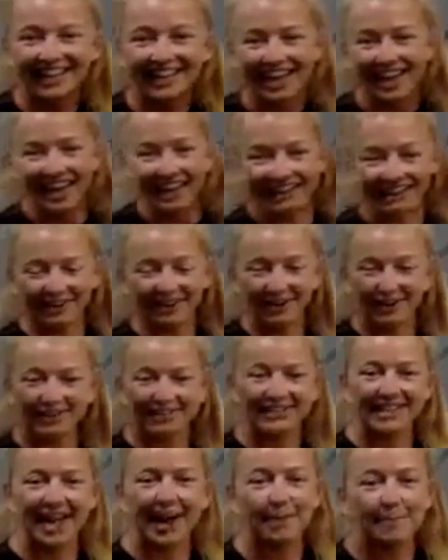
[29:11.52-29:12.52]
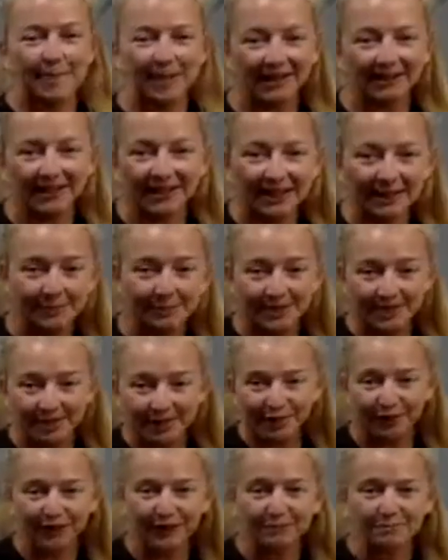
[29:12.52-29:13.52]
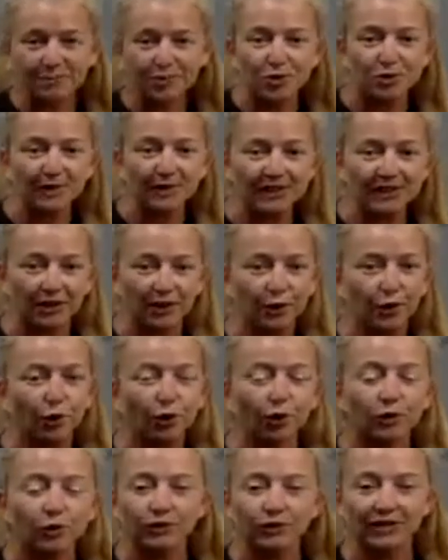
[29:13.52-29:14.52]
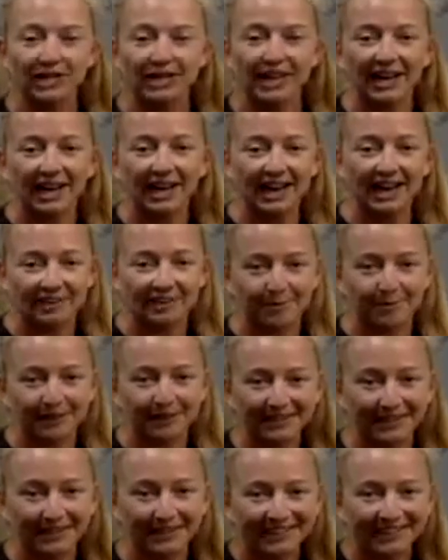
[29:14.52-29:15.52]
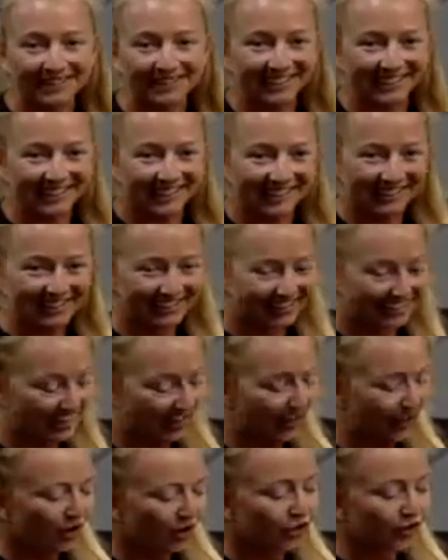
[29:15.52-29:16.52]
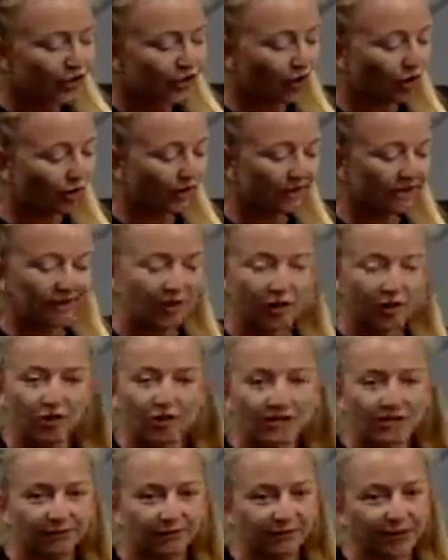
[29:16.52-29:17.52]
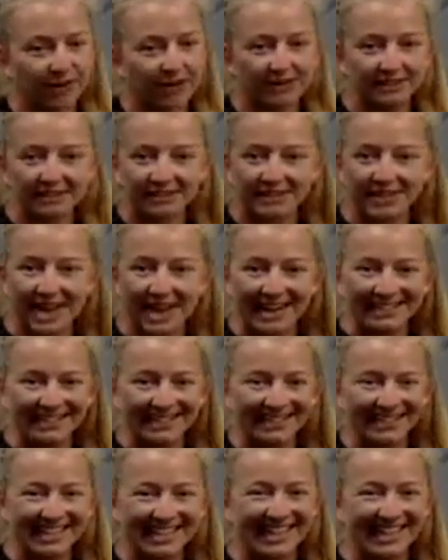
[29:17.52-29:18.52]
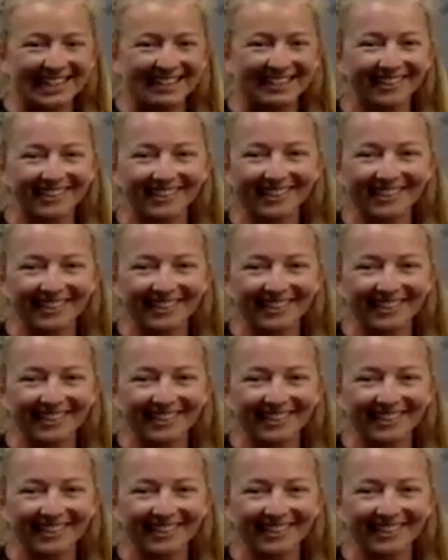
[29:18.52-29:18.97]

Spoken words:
And notice that Mel keeps her feet moving the whole time. Don't let those feet stay still.